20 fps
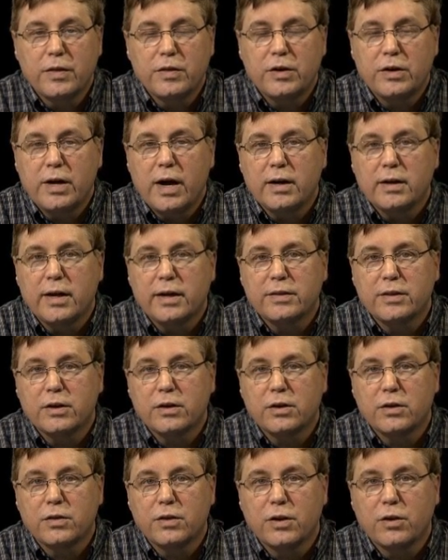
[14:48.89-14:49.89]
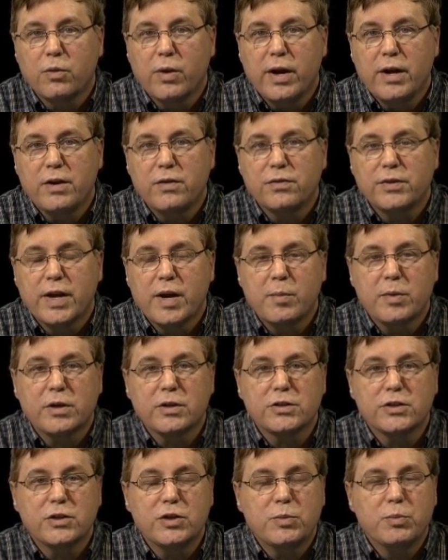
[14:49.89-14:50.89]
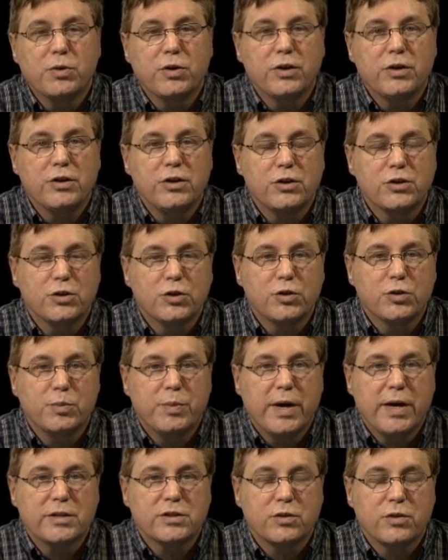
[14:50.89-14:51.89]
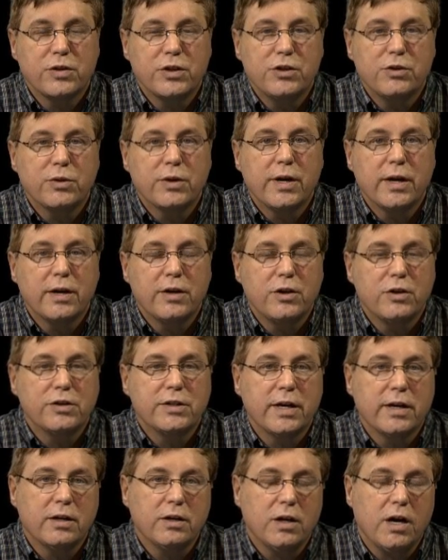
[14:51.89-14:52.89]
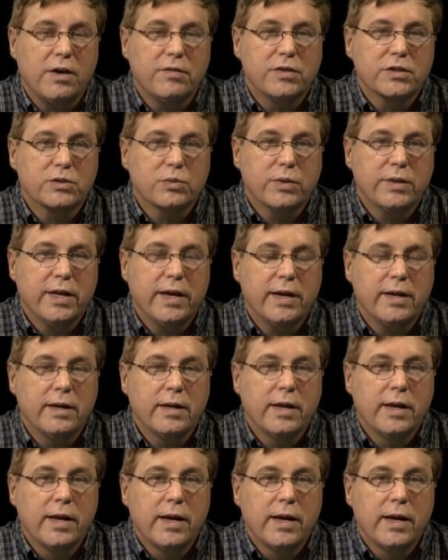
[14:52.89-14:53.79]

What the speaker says: They're not like the grade of chemicals that you put in your toothpaste or that you get at your dental office when they